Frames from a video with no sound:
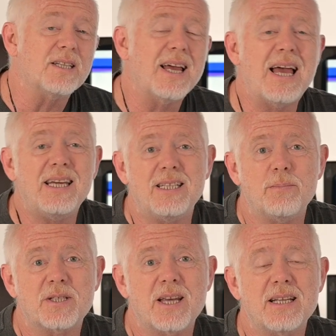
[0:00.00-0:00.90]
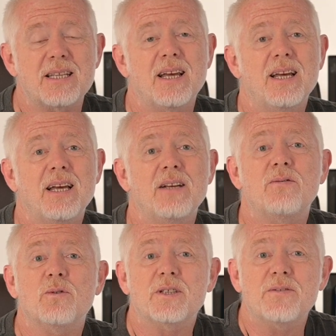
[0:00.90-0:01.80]
to 80% in
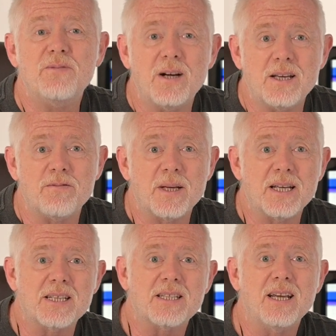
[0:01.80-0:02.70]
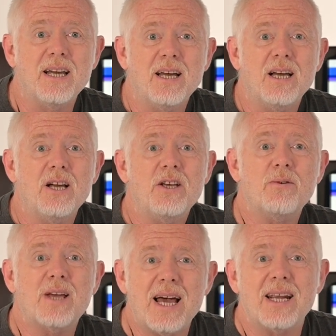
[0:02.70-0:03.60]
45 minutes.
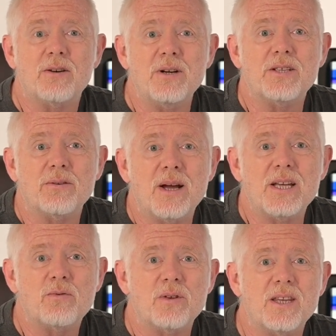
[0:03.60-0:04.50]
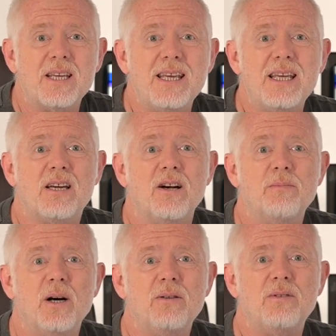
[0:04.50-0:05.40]
You can increase the range with the Eco
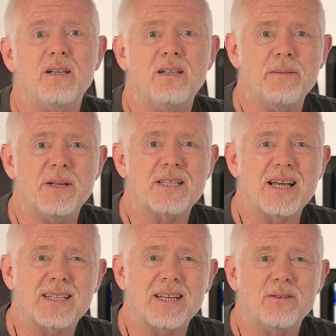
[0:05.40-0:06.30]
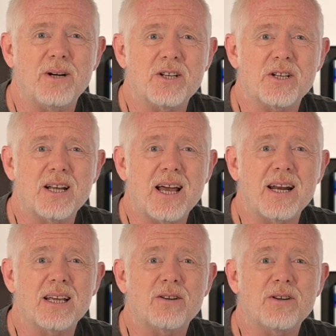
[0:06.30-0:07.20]
mode that limits acceleration
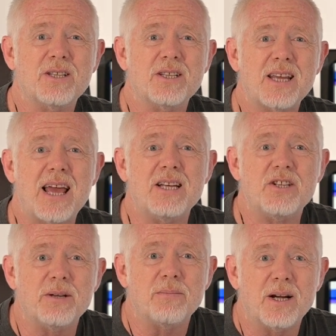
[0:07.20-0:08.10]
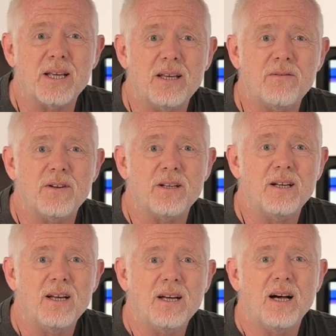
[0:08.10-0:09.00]
and increases engine braking for
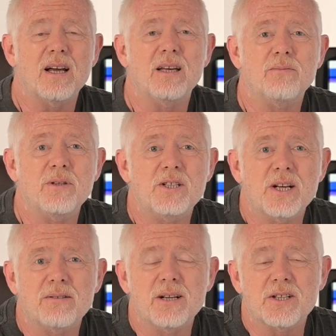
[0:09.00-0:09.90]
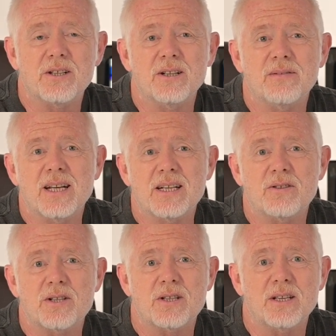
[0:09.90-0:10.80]
higher regeneration of
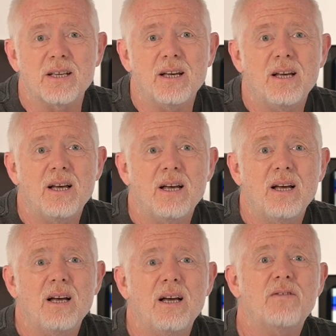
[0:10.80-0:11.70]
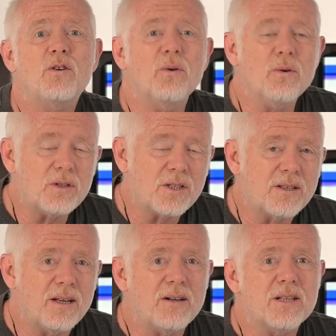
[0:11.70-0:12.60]
electricity. Of course,
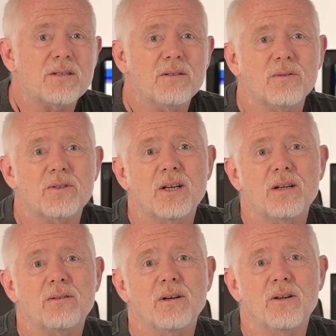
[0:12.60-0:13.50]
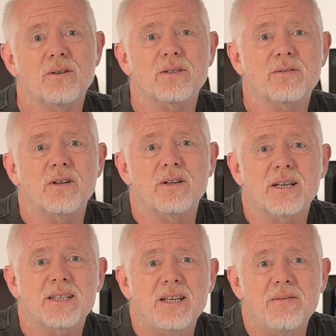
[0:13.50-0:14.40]
there is also a lot of
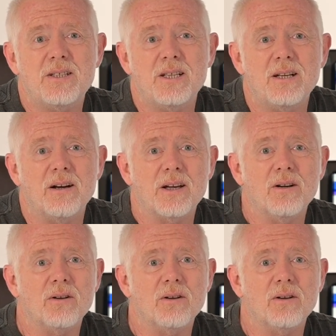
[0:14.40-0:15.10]
connectivity going